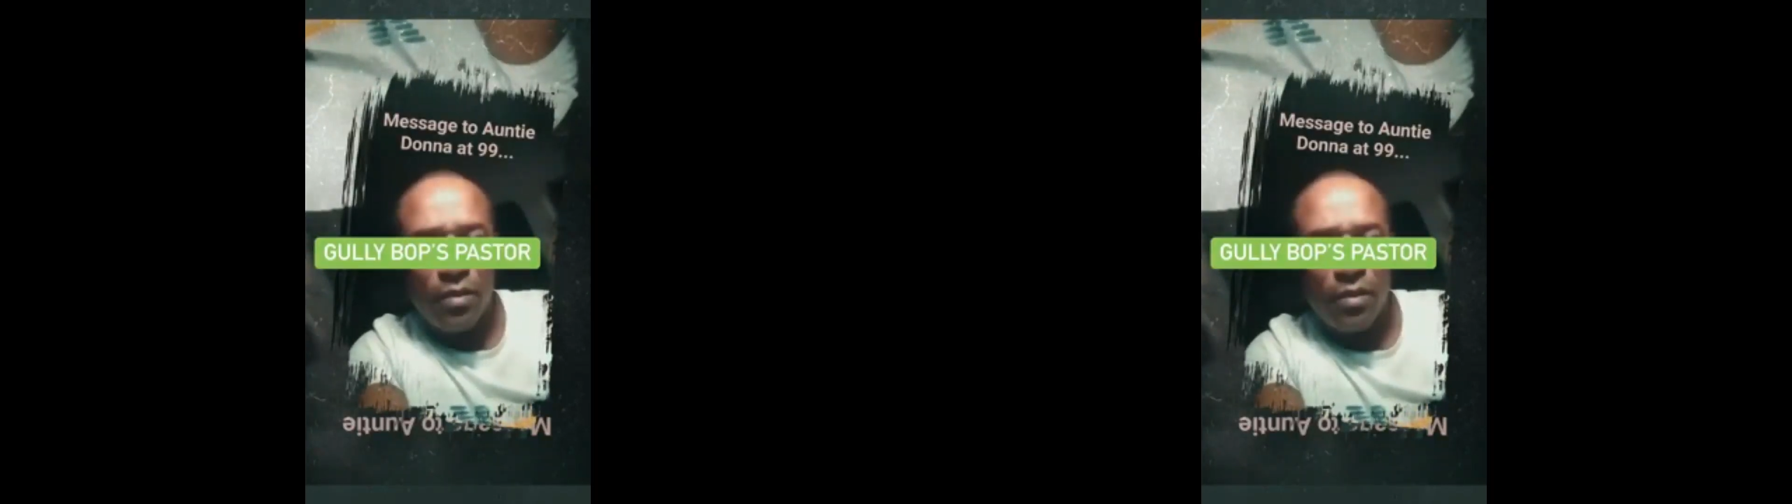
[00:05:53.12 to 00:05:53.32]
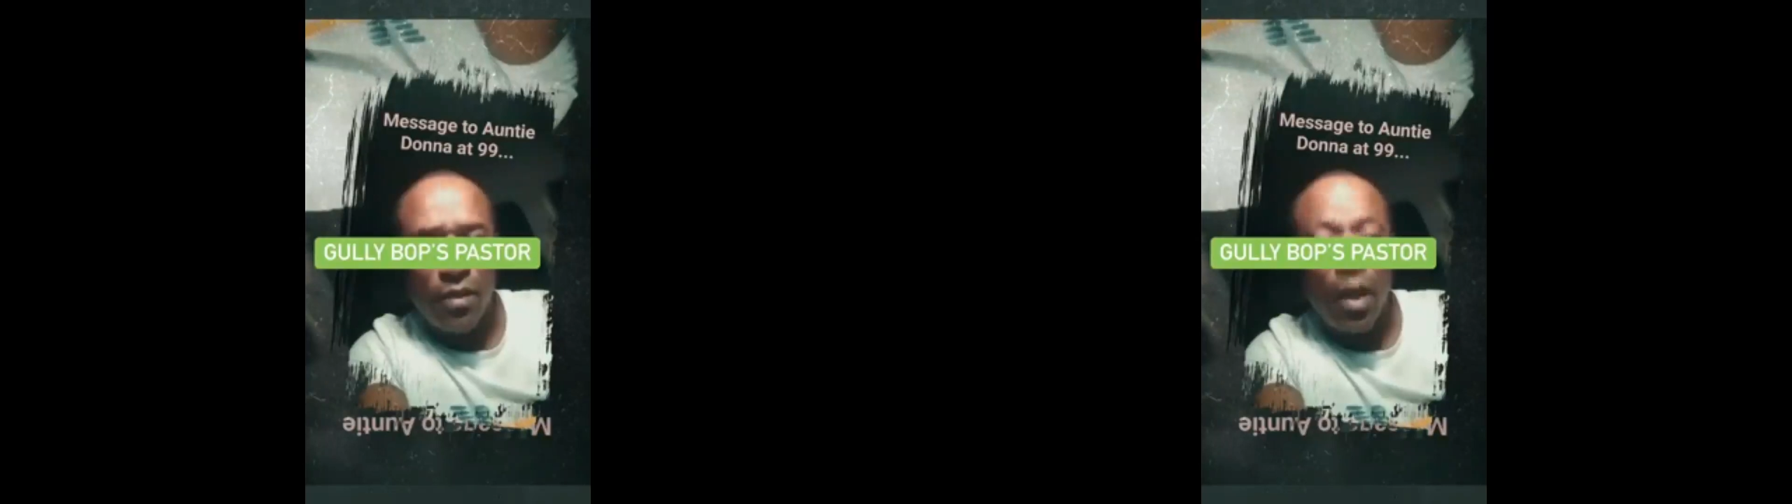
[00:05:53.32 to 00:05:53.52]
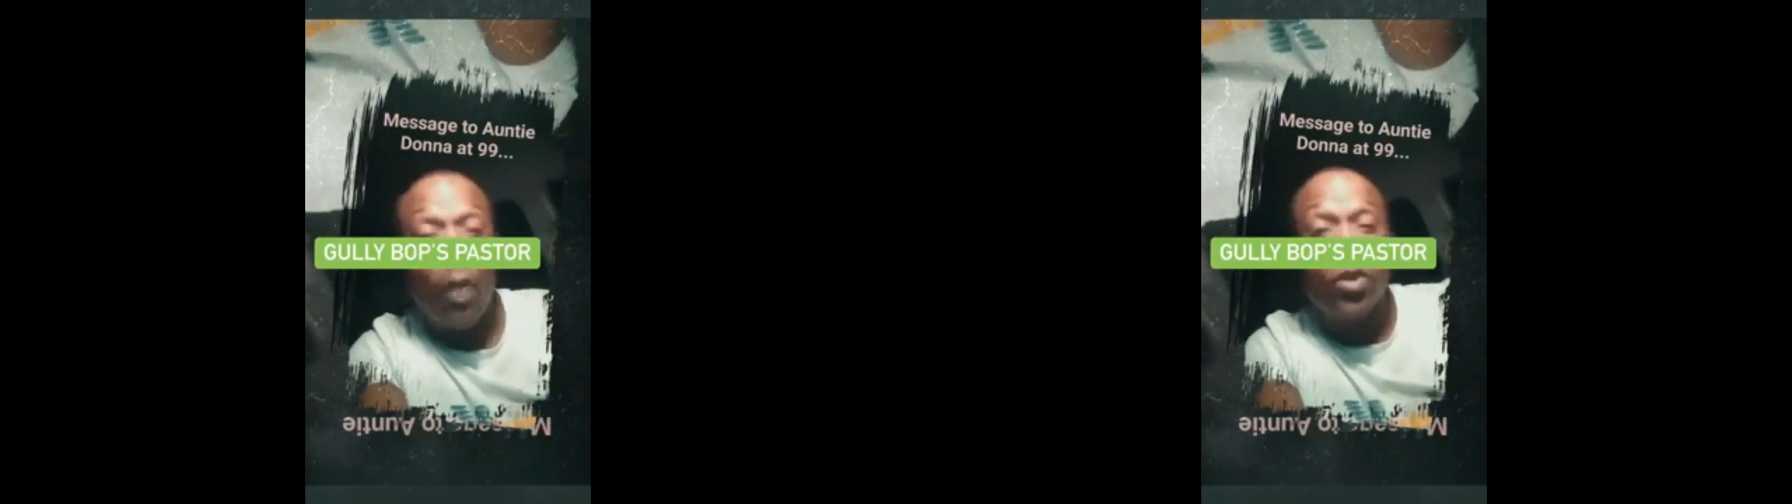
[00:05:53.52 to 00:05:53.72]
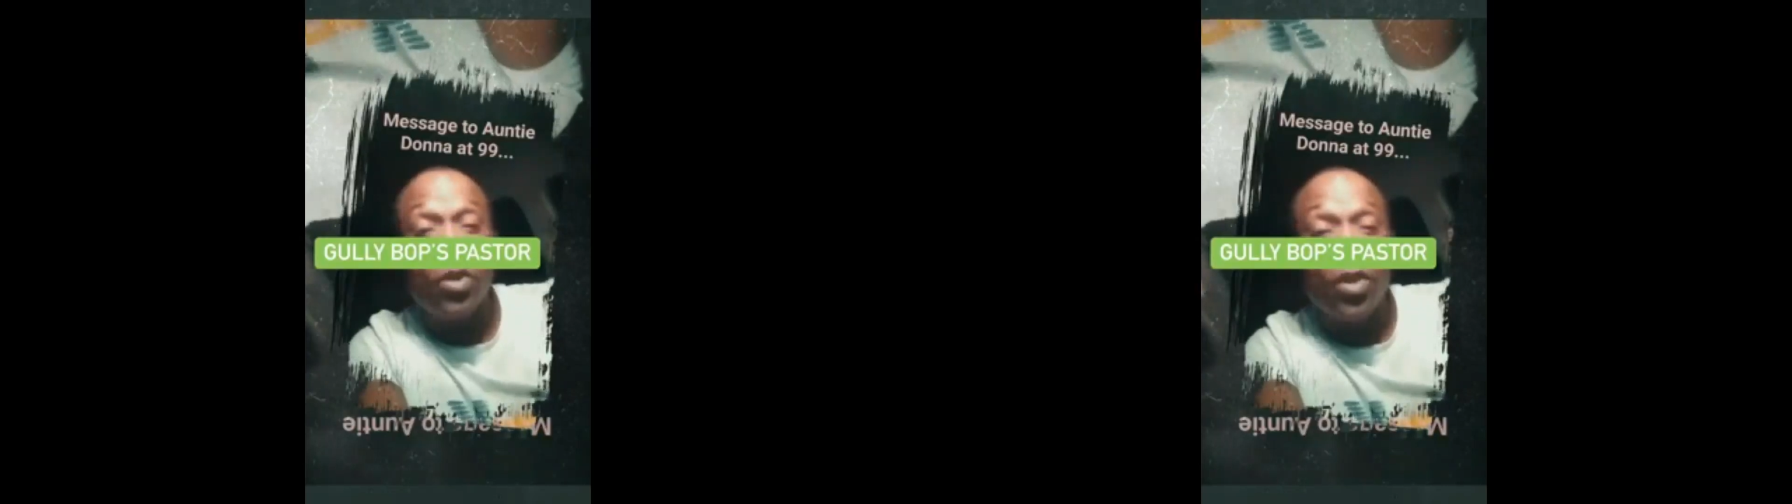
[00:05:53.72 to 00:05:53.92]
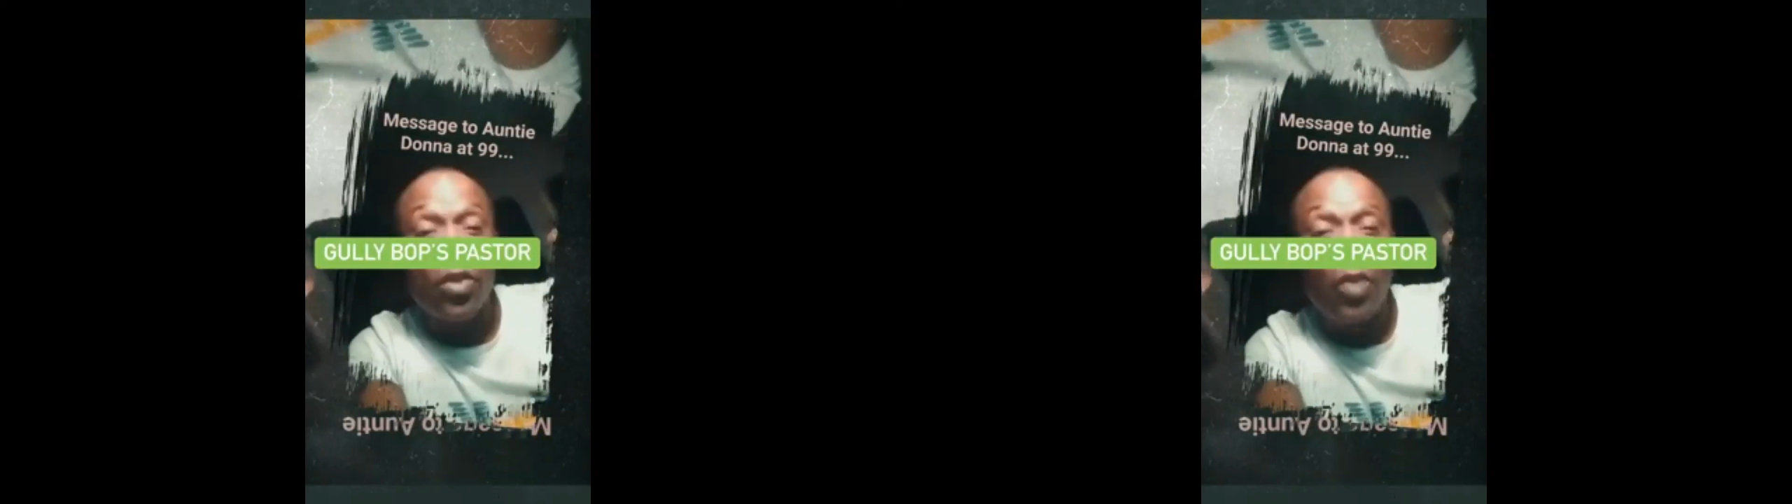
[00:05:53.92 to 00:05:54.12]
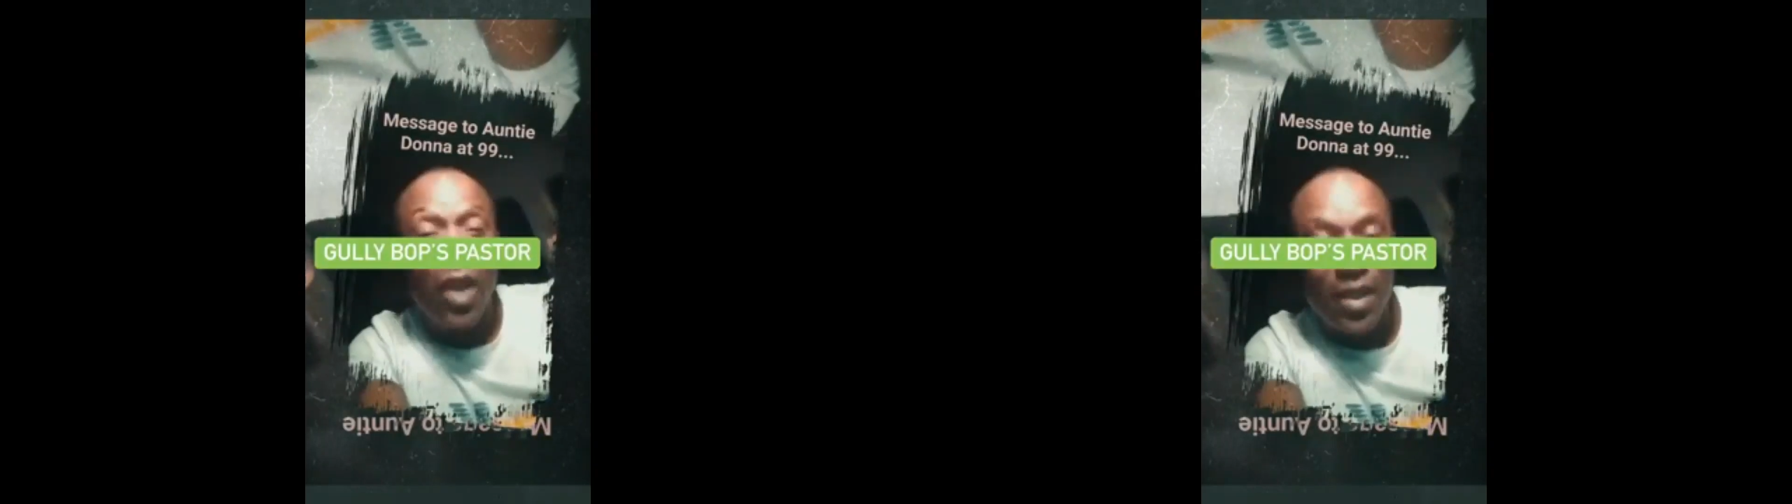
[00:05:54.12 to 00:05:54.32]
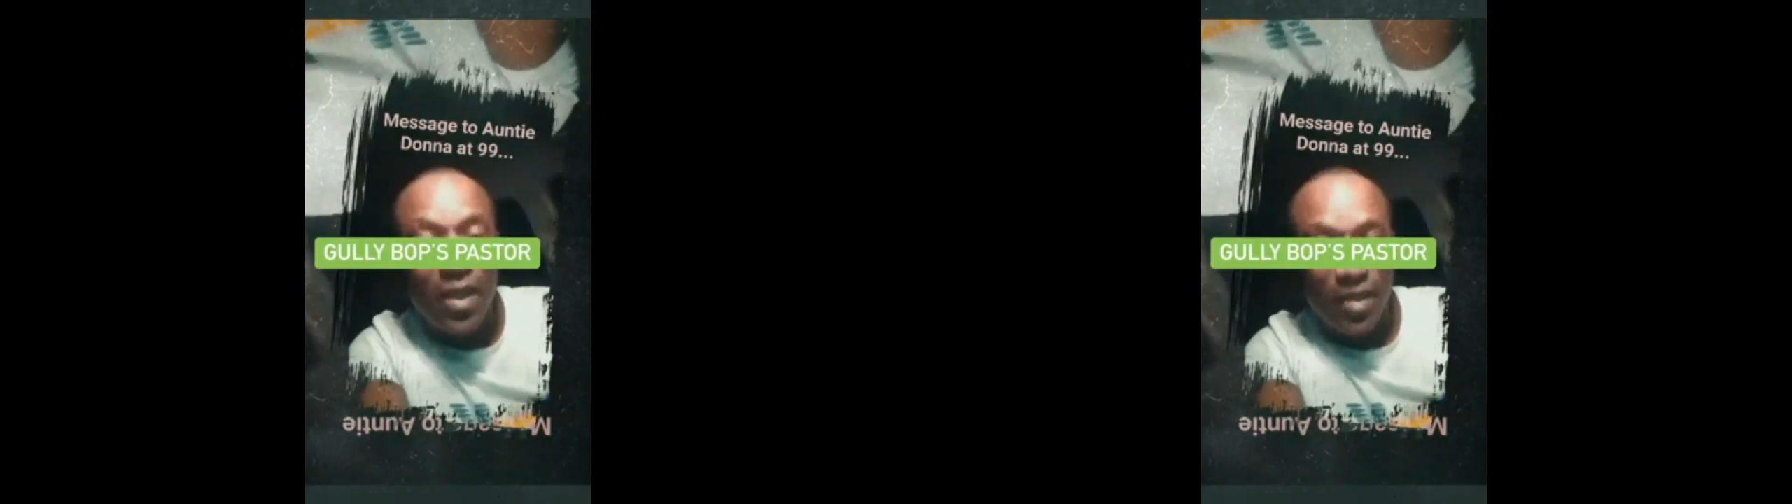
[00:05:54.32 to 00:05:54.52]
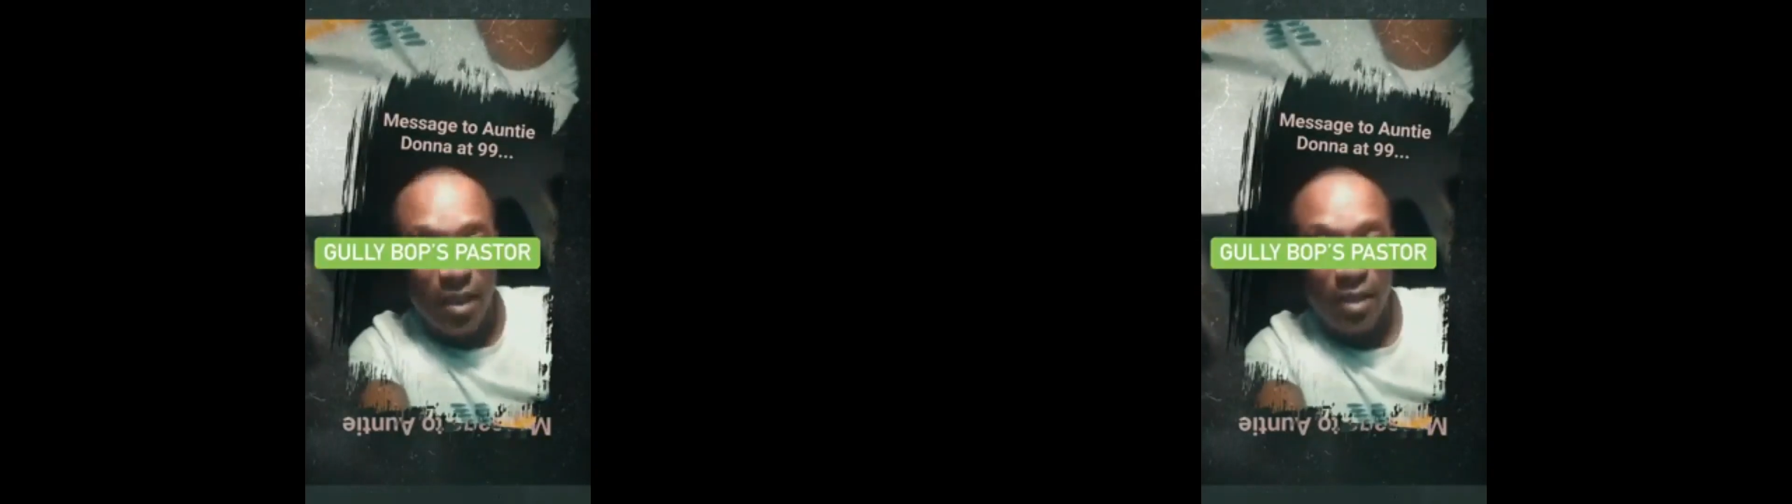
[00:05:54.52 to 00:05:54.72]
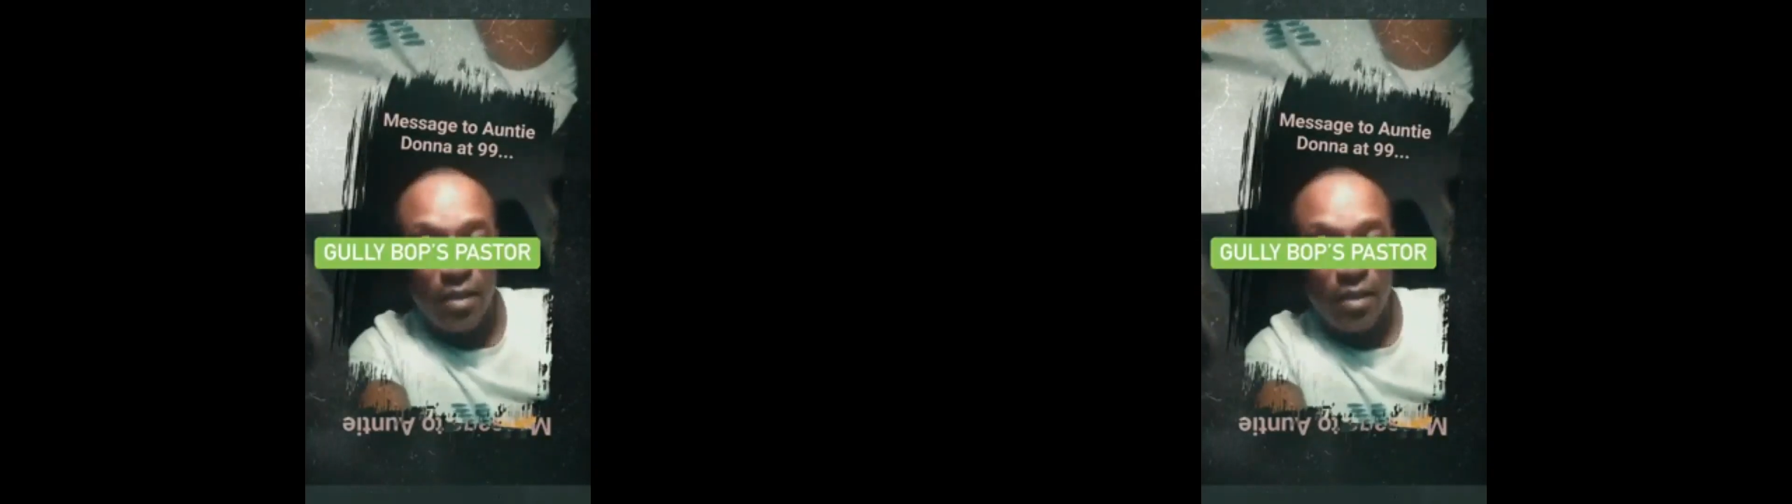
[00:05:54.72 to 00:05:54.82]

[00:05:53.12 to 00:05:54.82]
I was just relaxing.